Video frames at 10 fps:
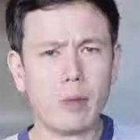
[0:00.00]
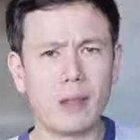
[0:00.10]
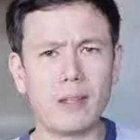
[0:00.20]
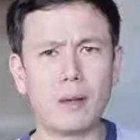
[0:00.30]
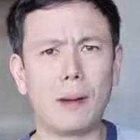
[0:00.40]

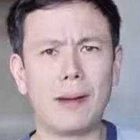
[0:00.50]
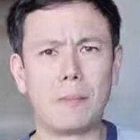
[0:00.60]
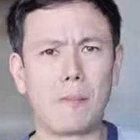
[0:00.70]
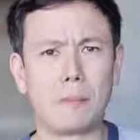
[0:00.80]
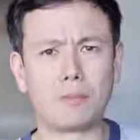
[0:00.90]
I think
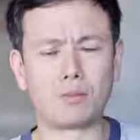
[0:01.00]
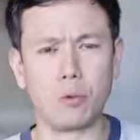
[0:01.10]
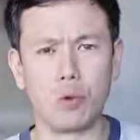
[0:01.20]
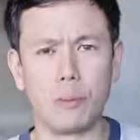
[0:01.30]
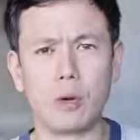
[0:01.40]
my
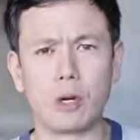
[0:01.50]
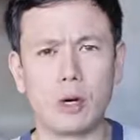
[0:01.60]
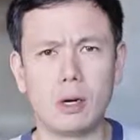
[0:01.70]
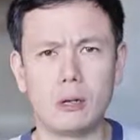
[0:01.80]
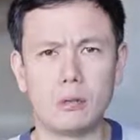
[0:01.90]
report
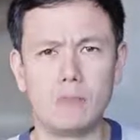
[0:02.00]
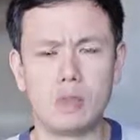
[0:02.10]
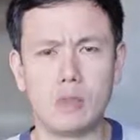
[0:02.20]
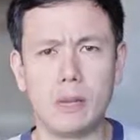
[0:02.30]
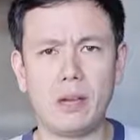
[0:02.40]
card
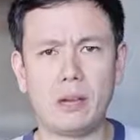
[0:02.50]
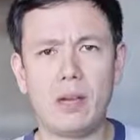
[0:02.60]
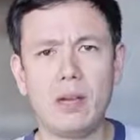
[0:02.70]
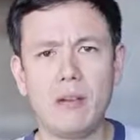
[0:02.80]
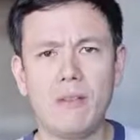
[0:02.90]
spelled
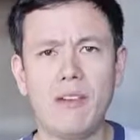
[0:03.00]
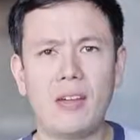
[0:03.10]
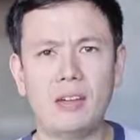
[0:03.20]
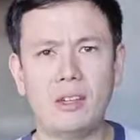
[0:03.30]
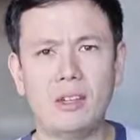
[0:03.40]

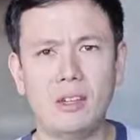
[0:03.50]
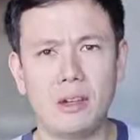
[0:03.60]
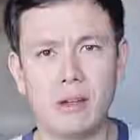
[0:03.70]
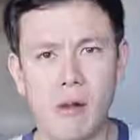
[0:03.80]
fad de,